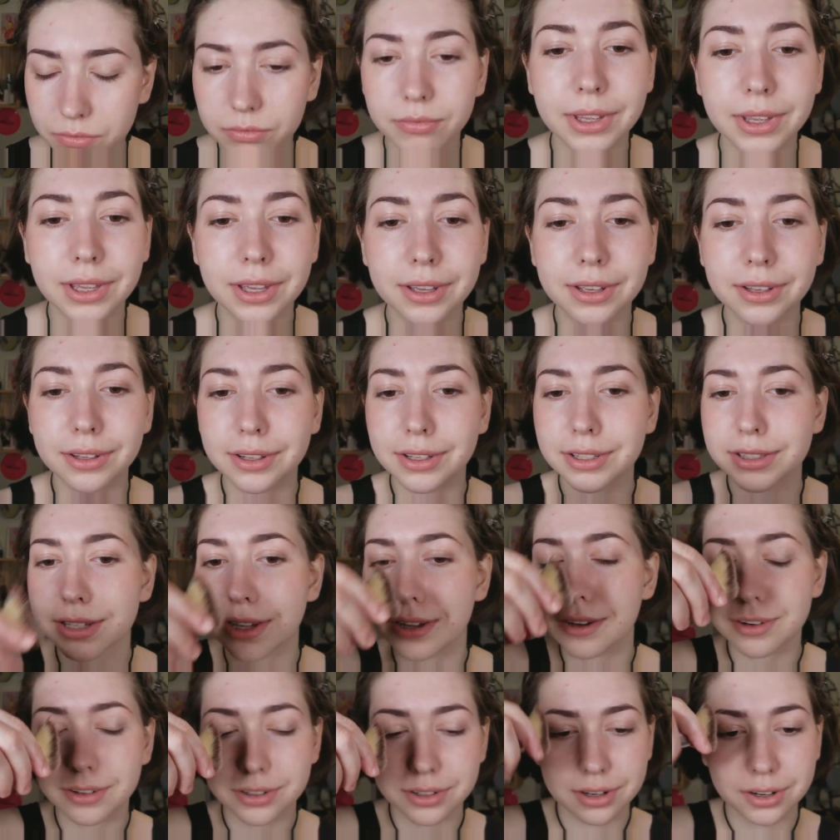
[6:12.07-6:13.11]
And let's
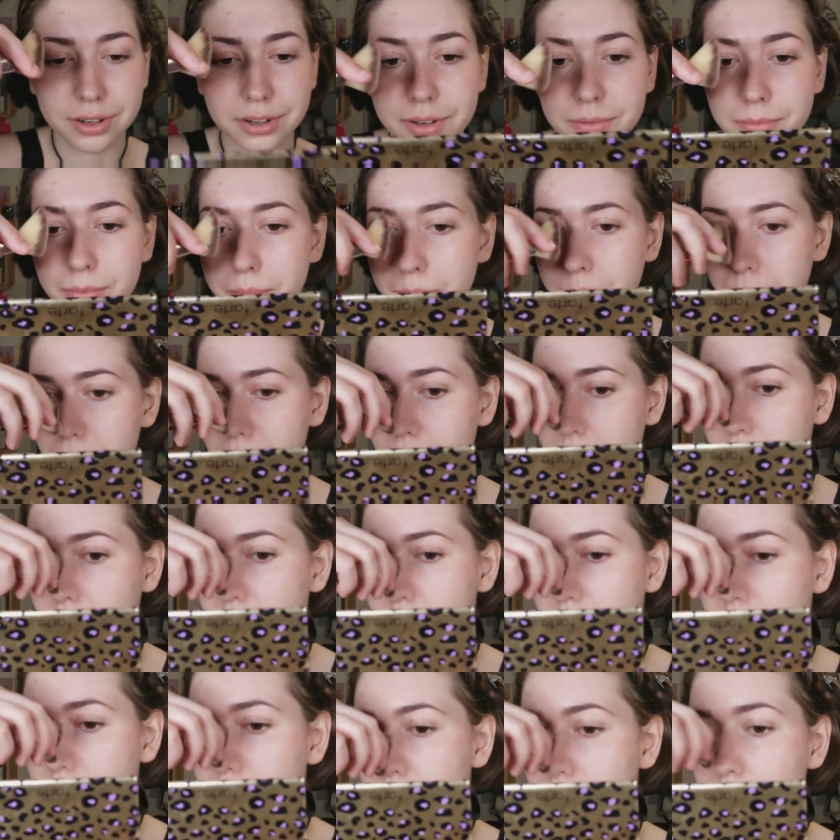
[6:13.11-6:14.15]
add a tiny bit more again.